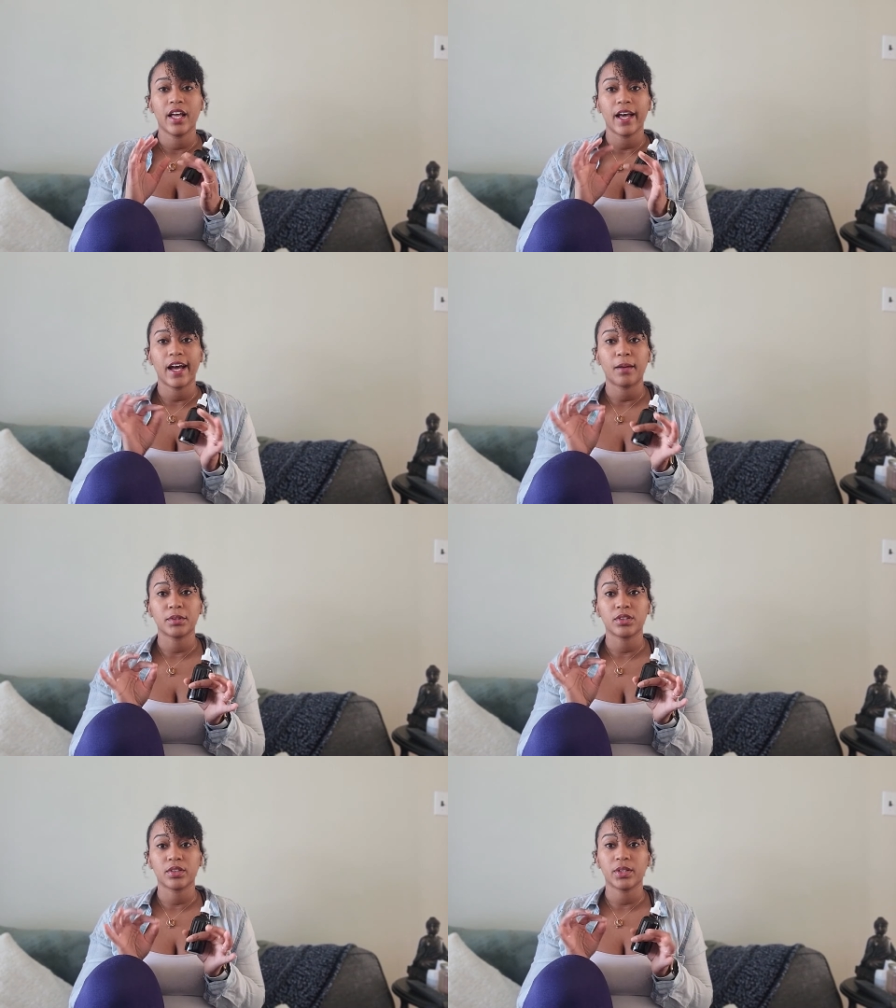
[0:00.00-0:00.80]

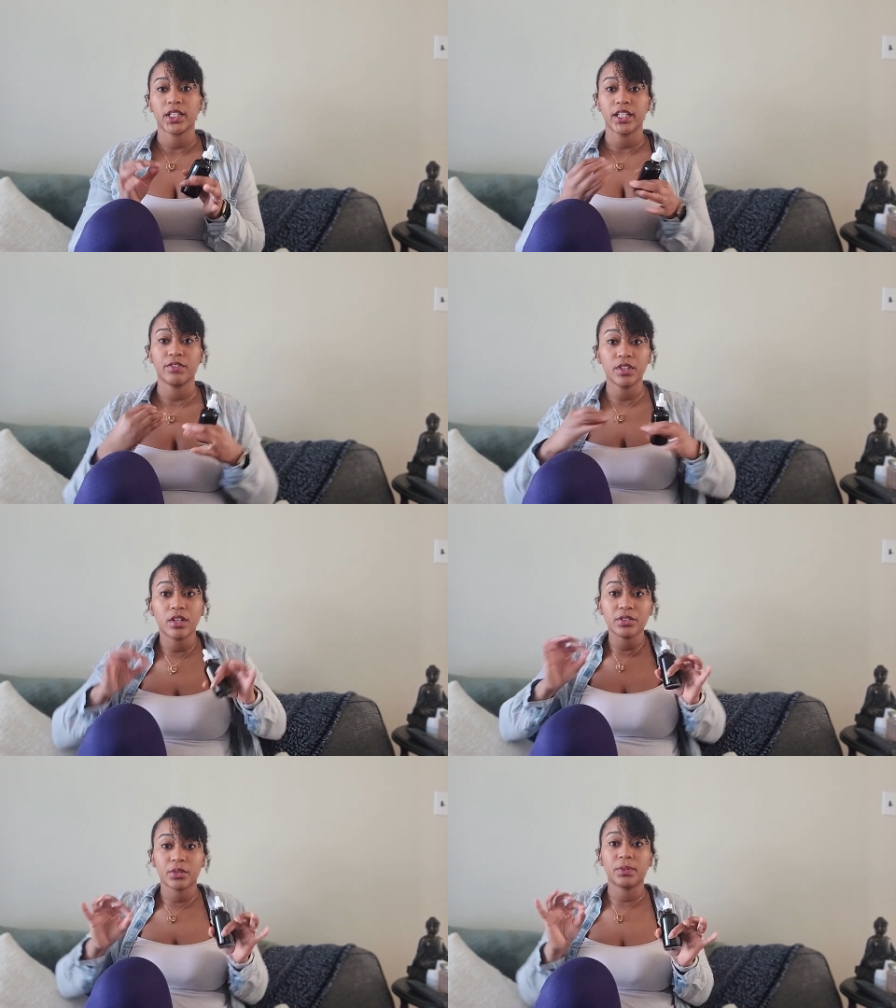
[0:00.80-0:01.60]
absolutely, if you
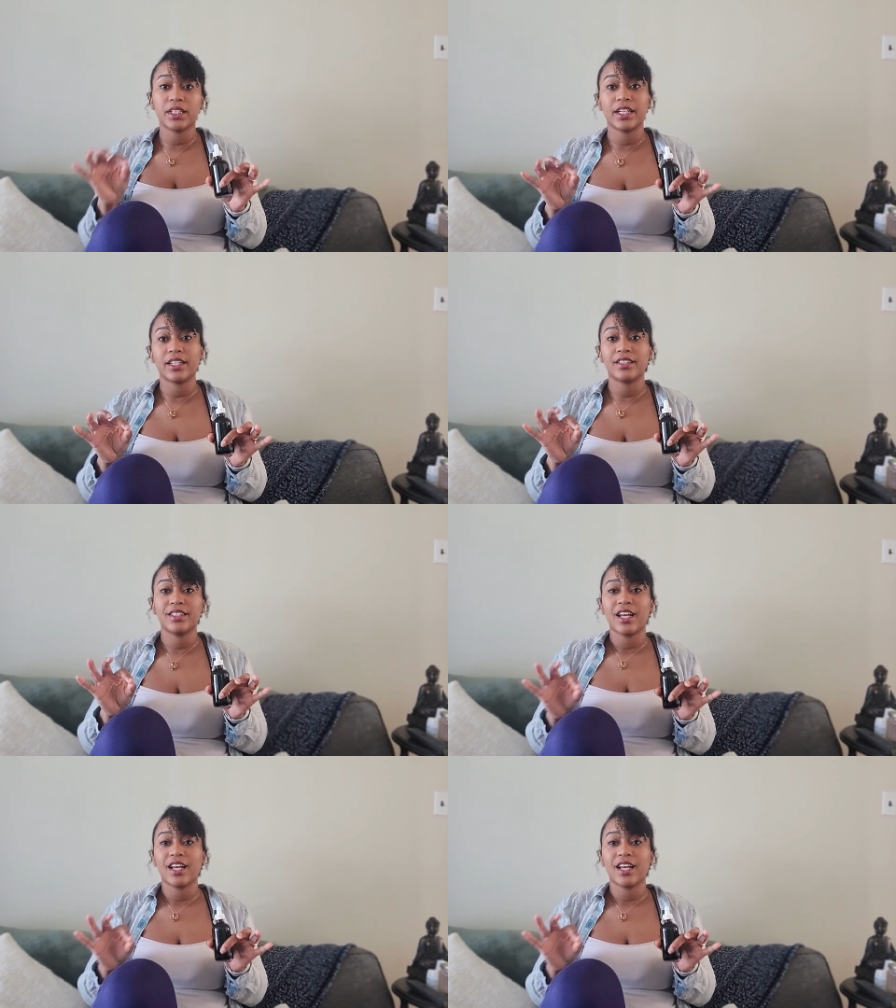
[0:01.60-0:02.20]
don't know me yet,